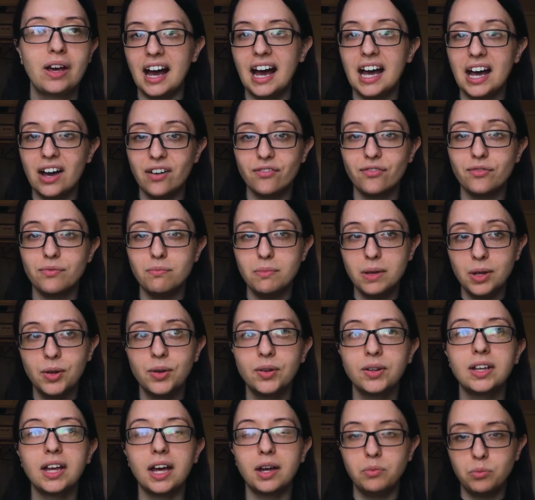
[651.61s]
I have
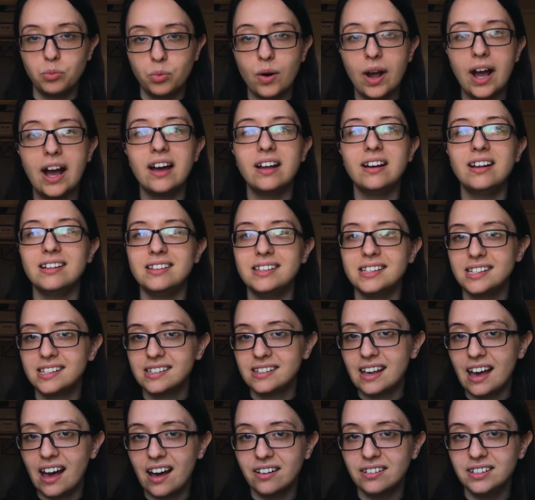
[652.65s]
milk and bread and
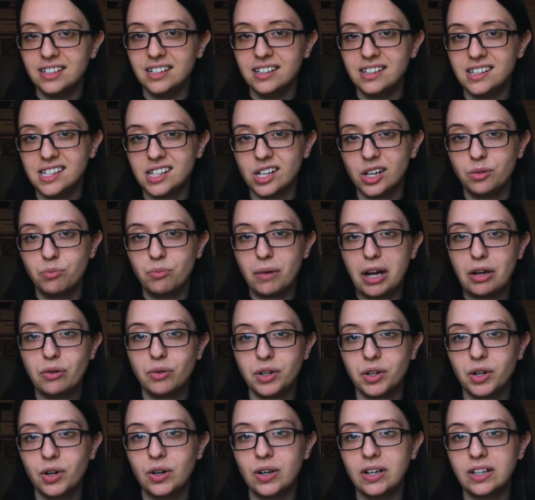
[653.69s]
scallions on my
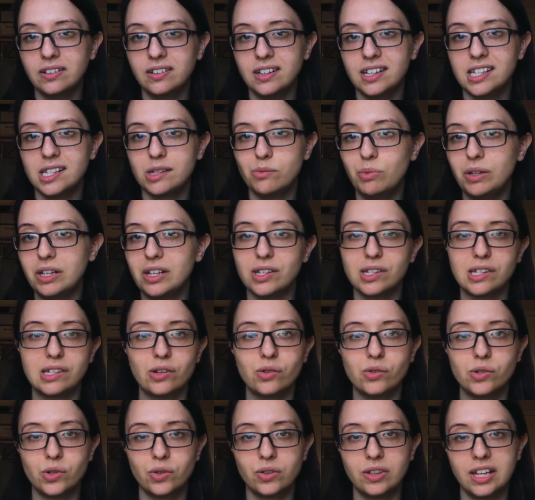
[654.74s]
recurring list because
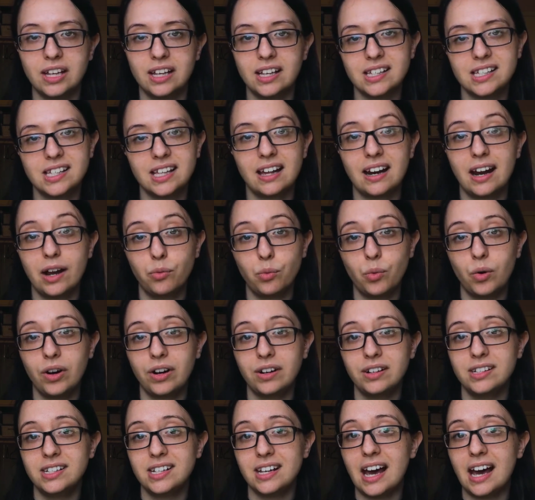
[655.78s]
those are things that I want